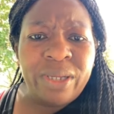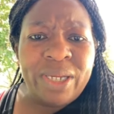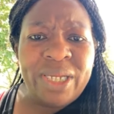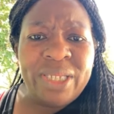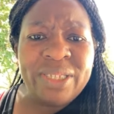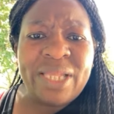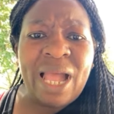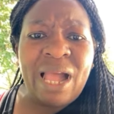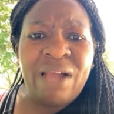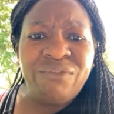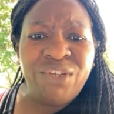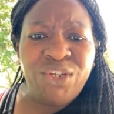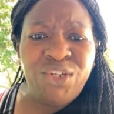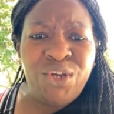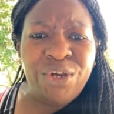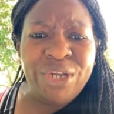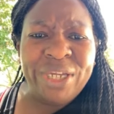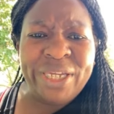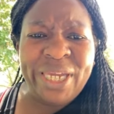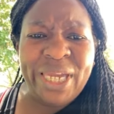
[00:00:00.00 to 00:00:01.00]
He's after
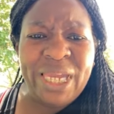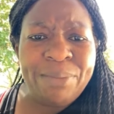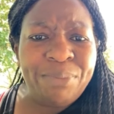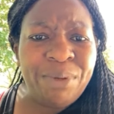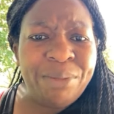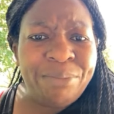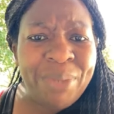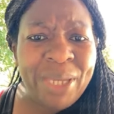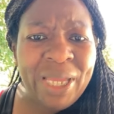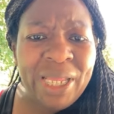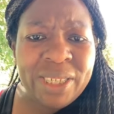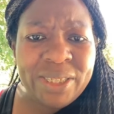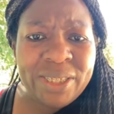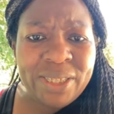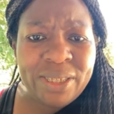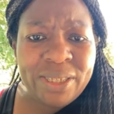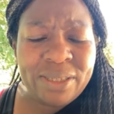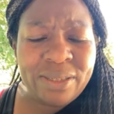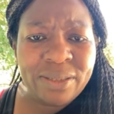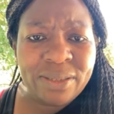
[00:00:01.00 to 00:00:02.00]
your
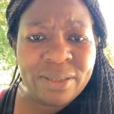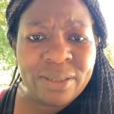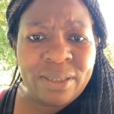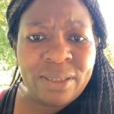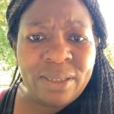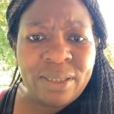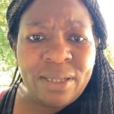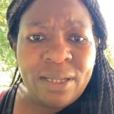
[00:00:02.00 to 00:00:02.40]
capabilities.